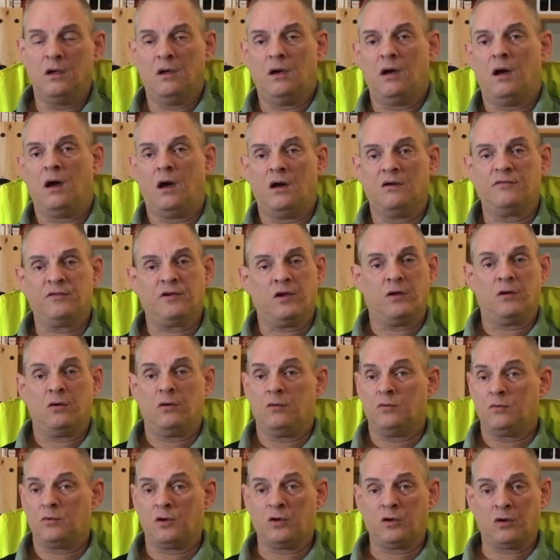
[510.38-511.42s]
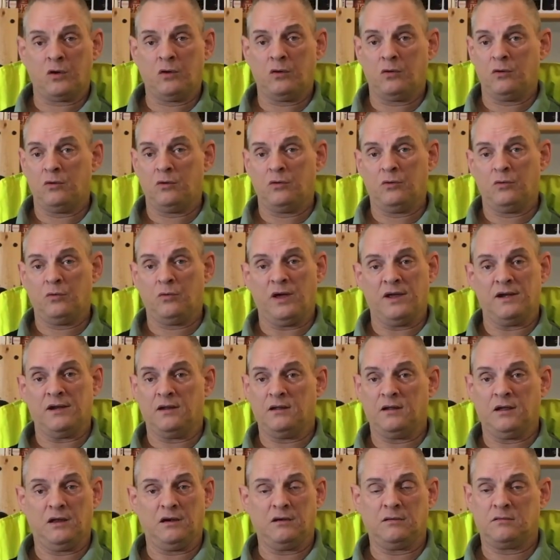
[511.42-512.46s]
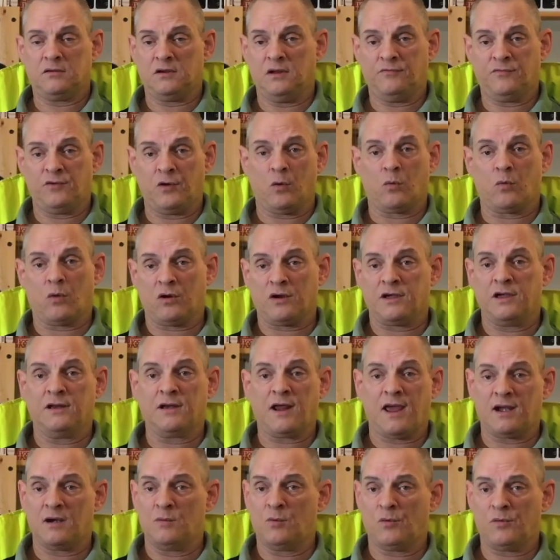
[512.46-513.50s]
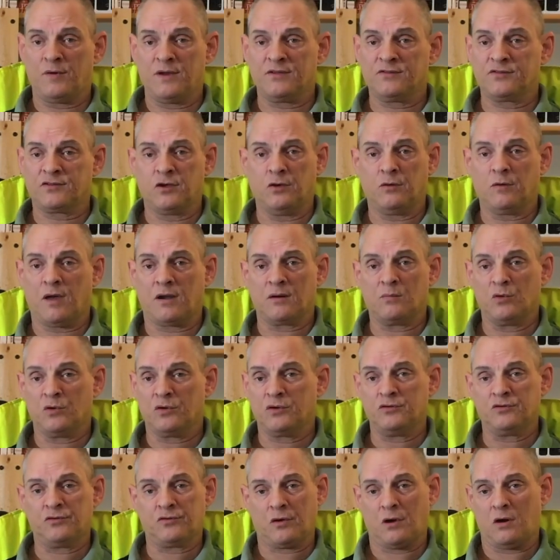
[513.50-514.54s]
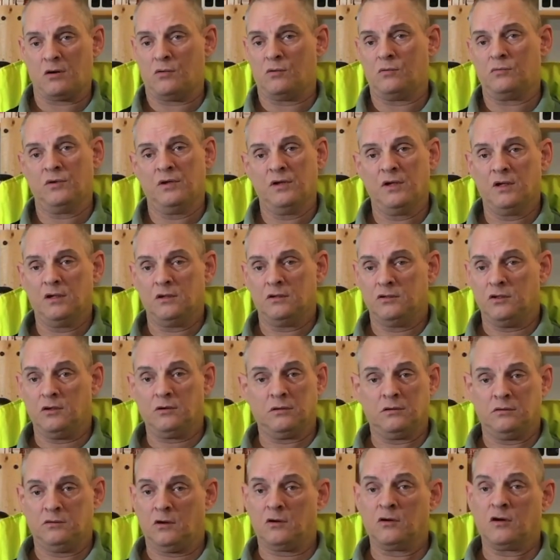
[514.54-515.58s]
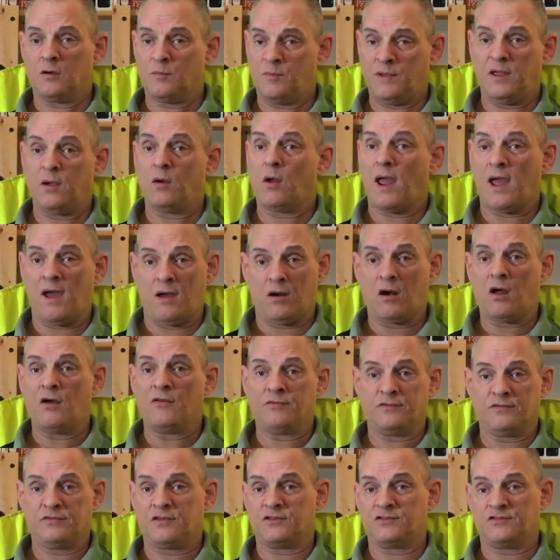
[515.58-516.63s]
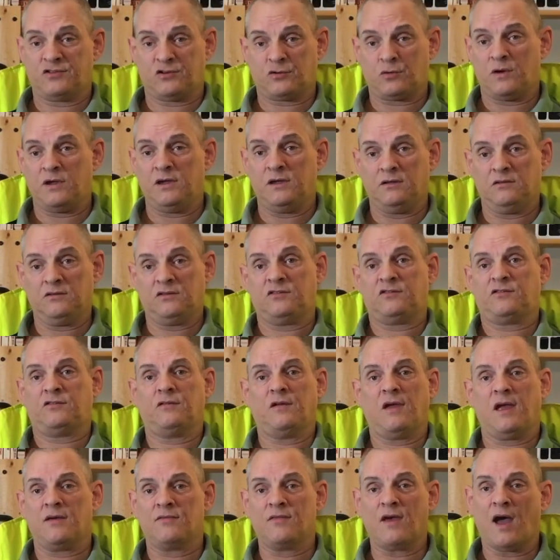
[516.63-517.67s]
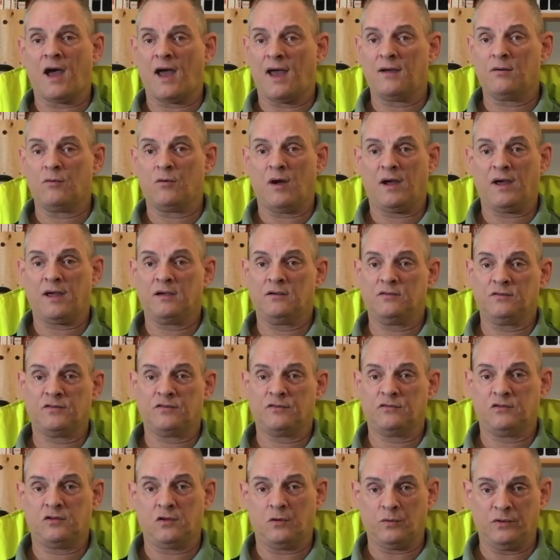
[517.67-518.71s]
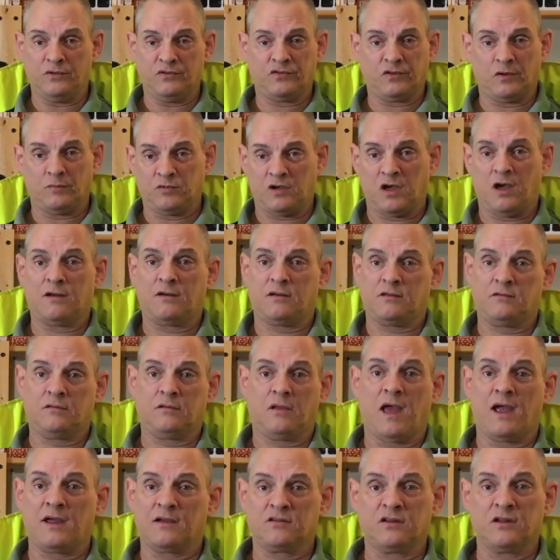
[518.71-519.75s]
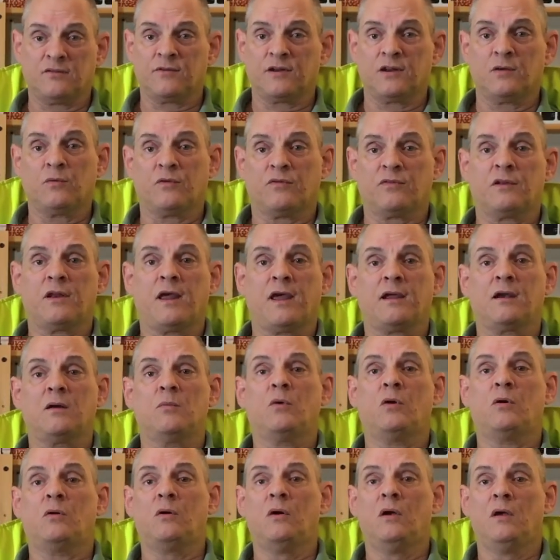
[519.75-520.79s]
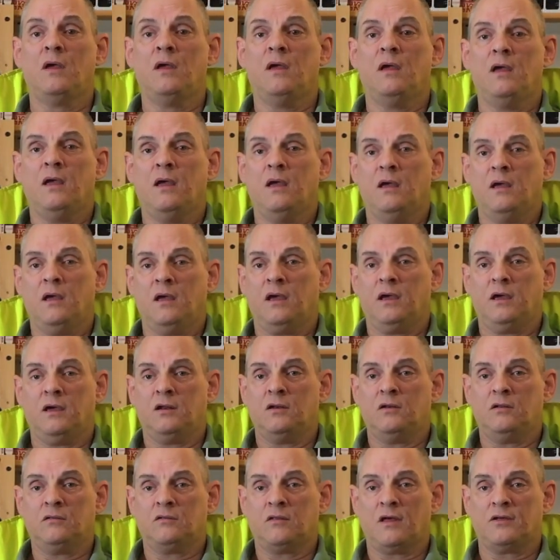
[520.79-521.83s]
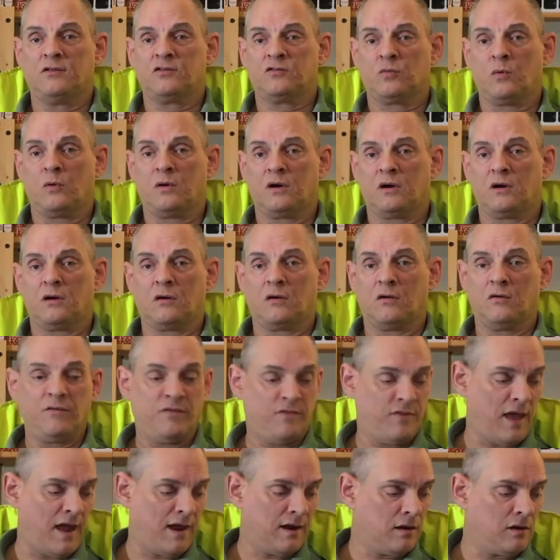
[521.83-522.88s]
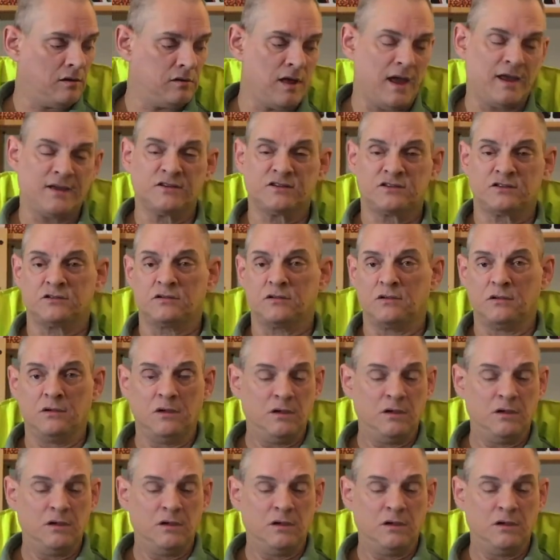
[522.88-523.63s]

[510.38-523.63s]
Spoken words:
of you who, and if you're working animal rescue, animal control, you're going to be out on the streets and the highways doing some kind of activity with an animal. And that's where that class